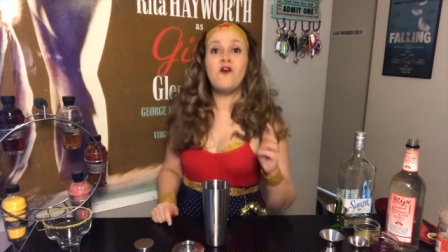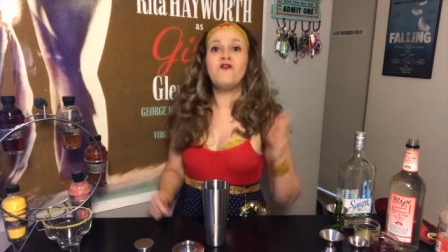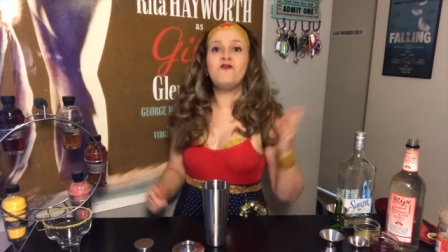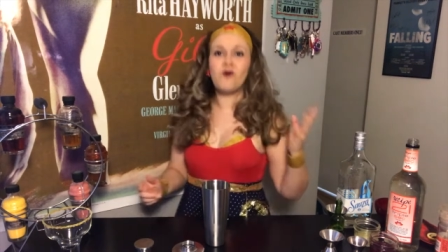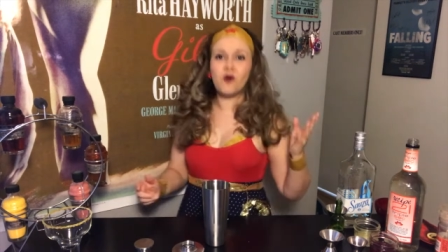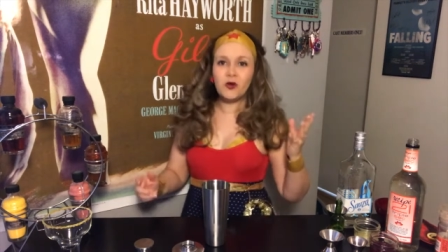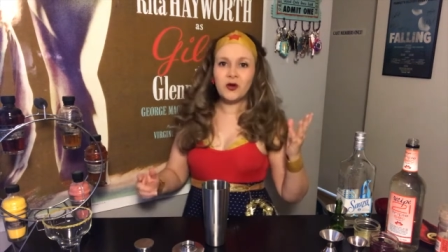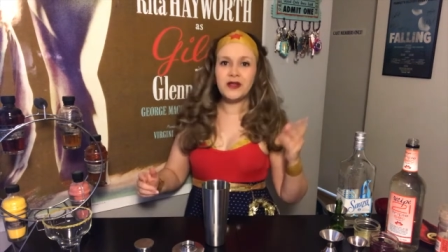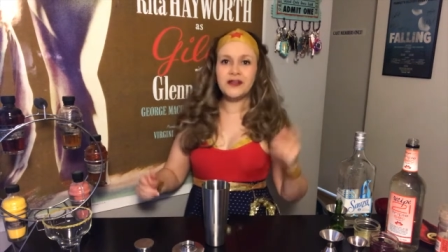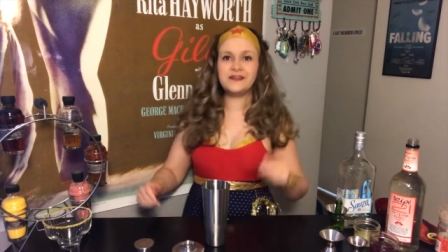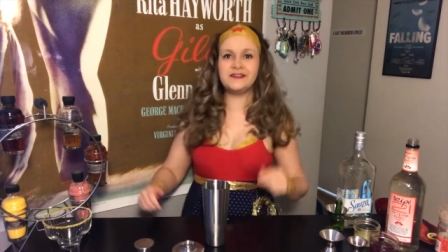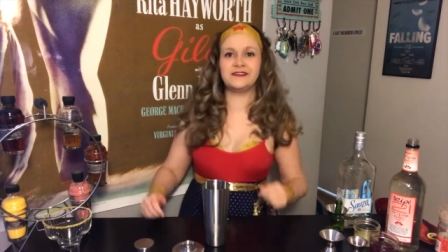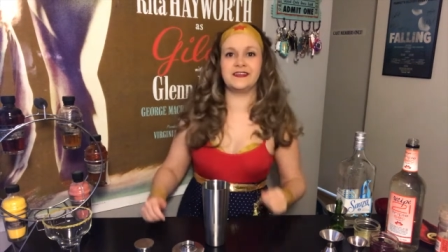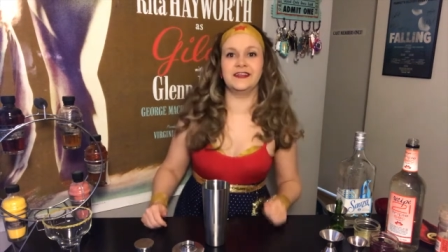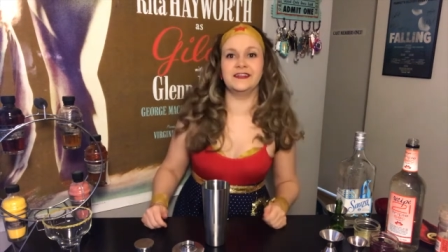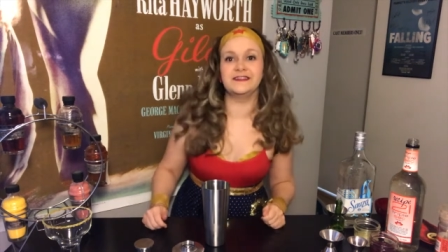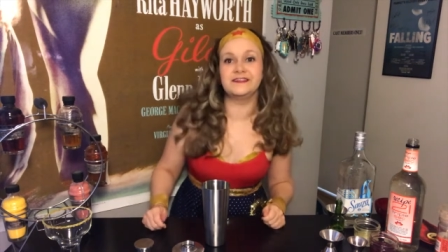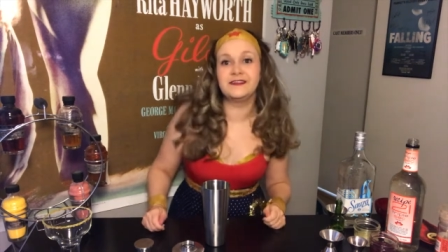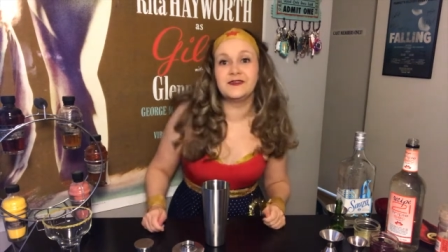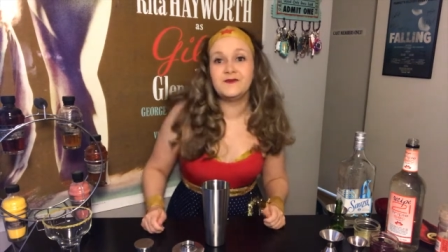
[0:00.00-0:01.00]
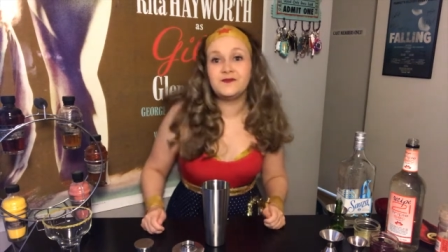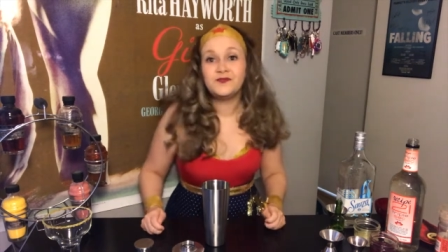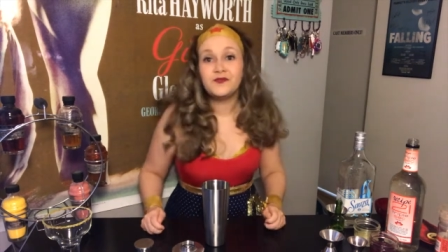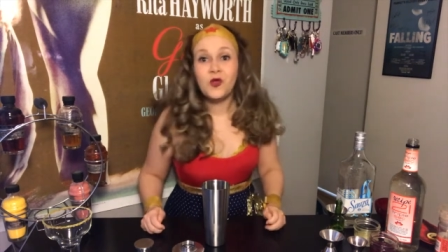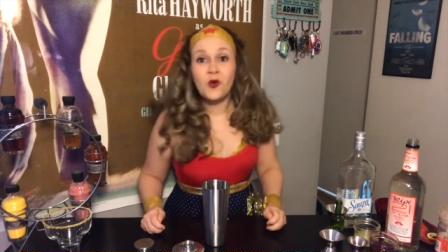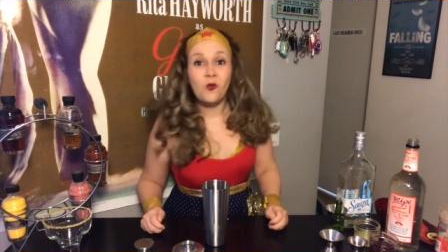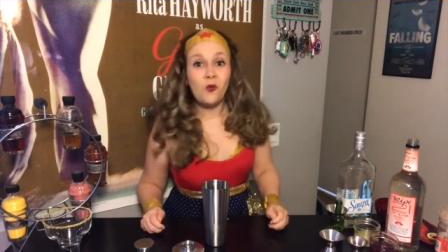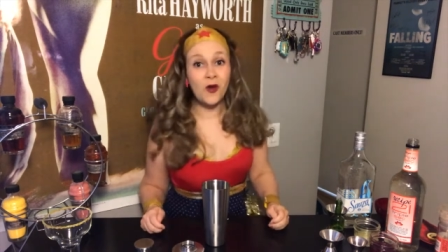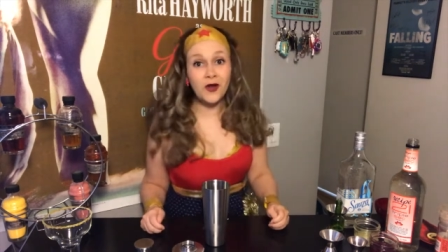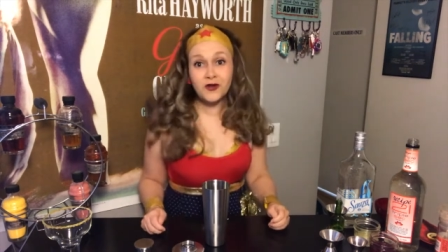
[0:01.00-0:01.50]
For instance,
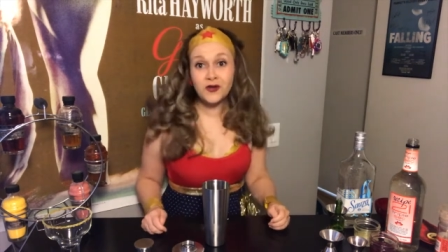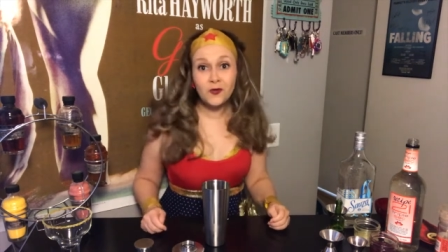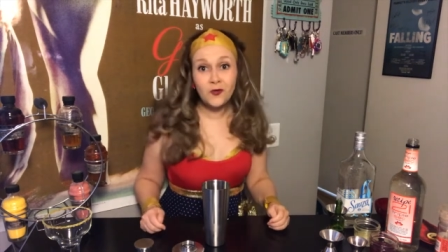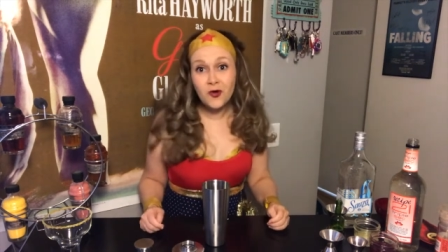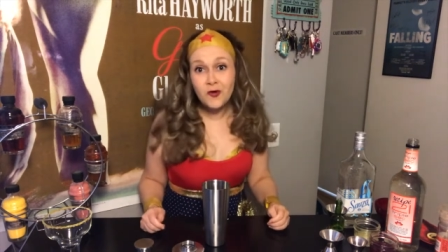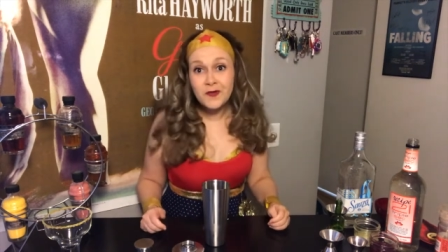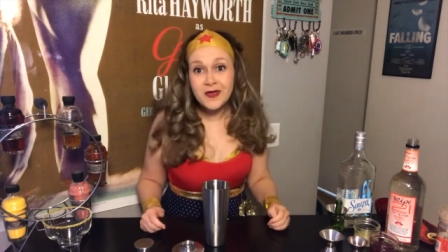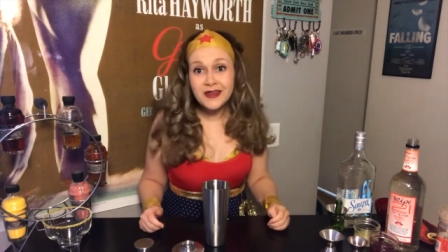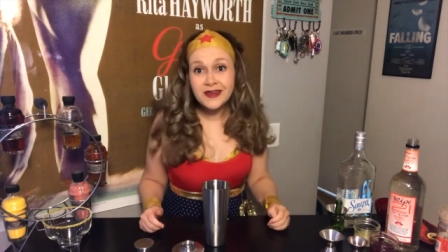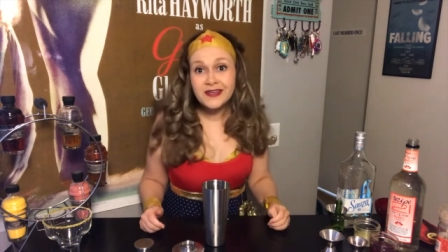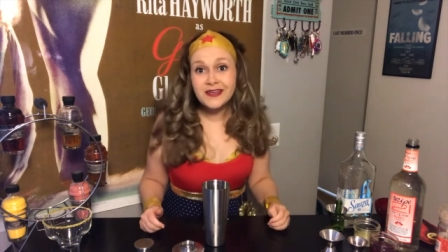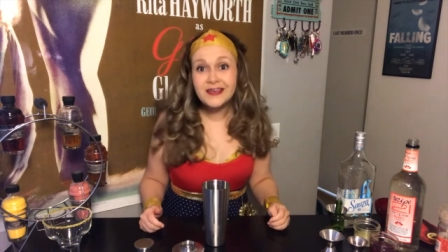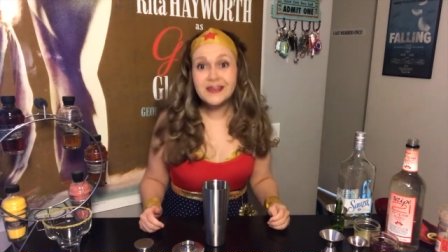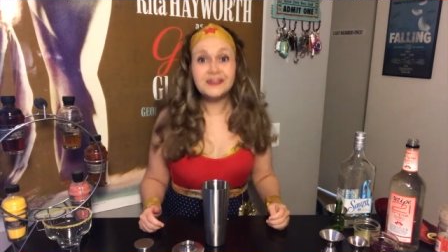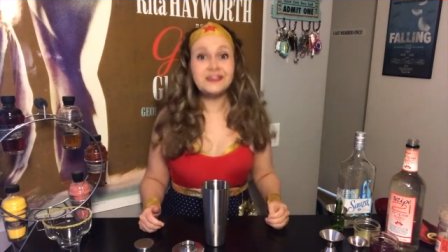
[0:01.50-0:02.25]
Wonder Woman